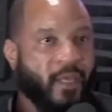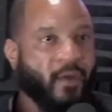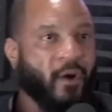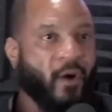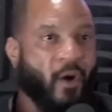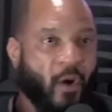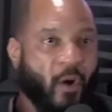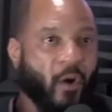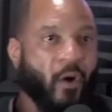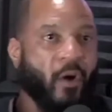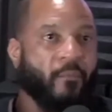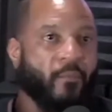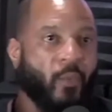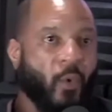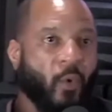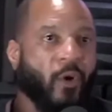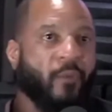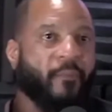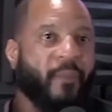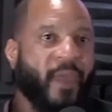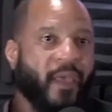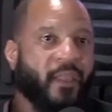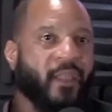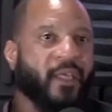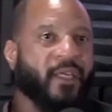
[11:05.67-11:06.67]
there are more
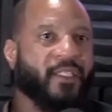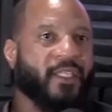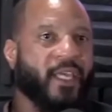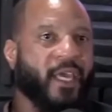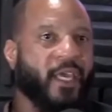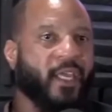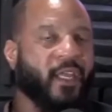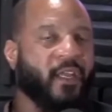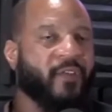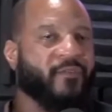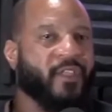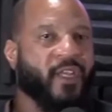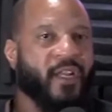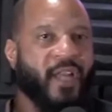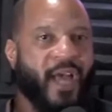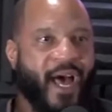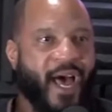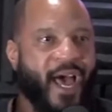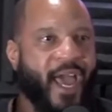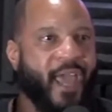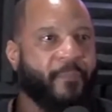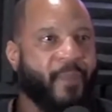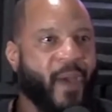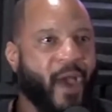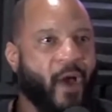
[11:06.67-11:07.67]
male executives and
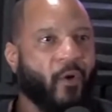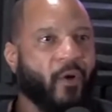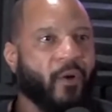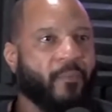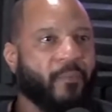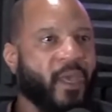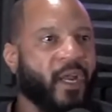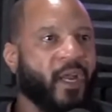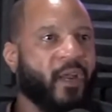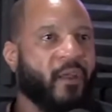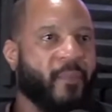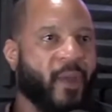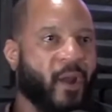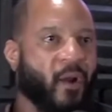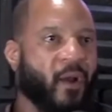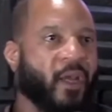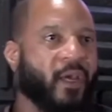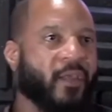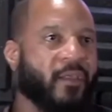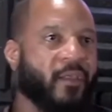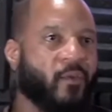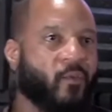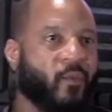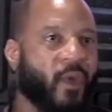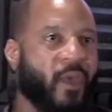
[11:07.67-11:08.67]
high-powered men in
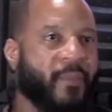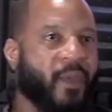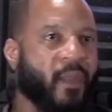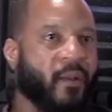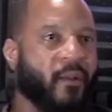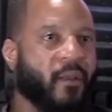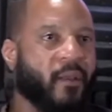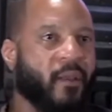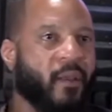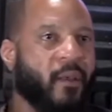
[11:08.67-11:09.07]
America than women,